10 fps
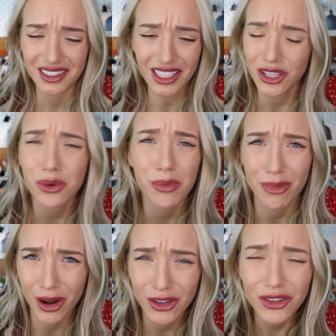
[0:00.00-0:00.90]
Did you
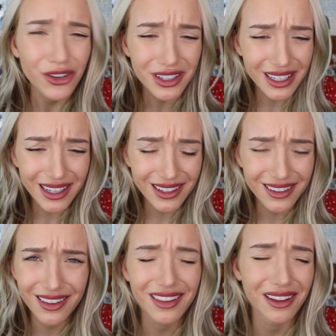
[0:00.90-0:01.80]
brush your
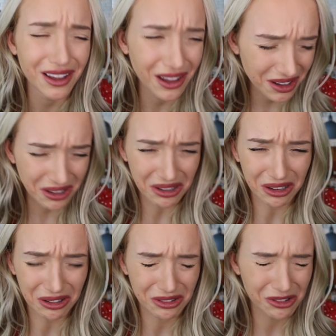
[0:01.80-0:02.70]
teeth?
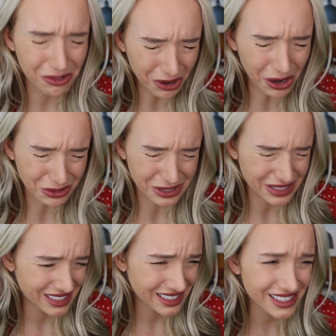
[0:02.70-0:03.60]
Ugh, gross,
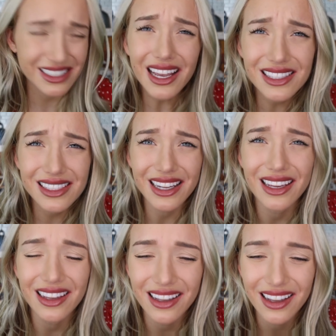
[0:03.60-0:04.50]

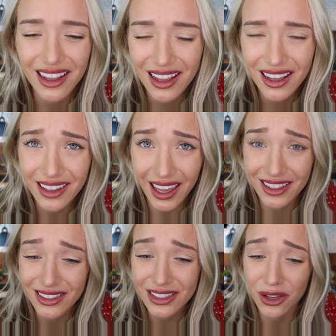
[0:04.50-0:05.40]
disgusting.
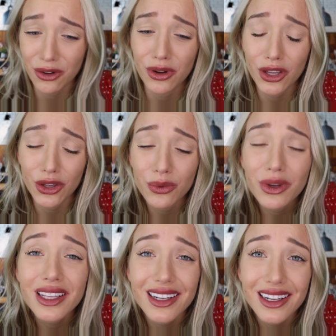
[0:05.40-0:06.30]
Okay, so you
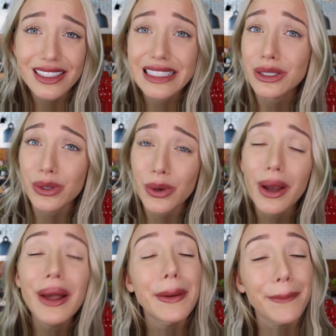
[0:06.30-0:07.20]
really need to
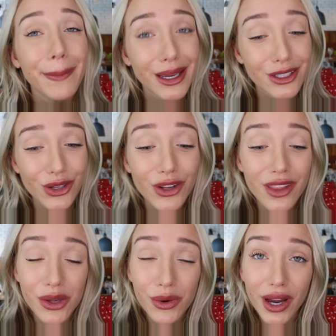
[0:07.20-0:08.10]
make sure
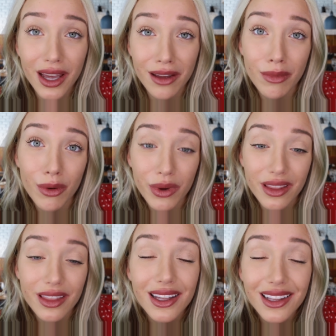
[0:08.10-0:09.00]
that you come
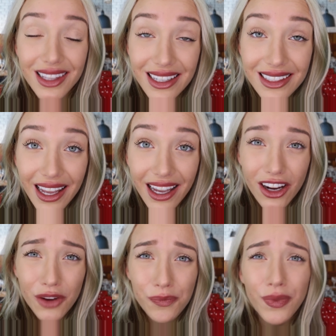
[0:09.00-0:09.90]
with clean
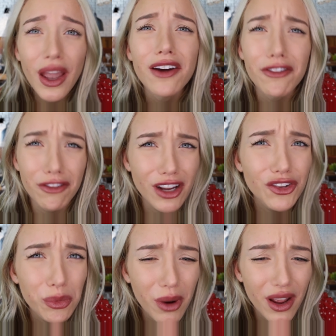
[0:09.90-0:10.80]
hair,
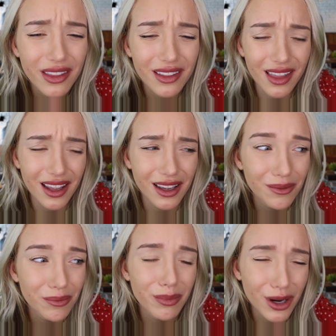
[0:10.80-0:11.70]
fresh breath, like,
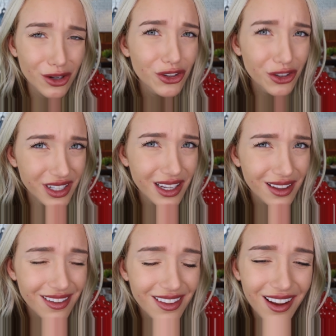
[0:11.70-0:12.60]
brush your
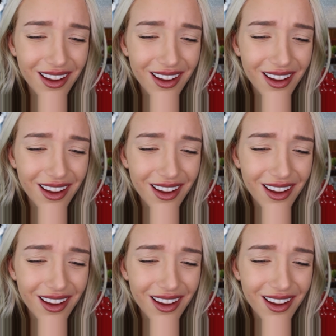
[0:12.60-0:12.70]
teeth,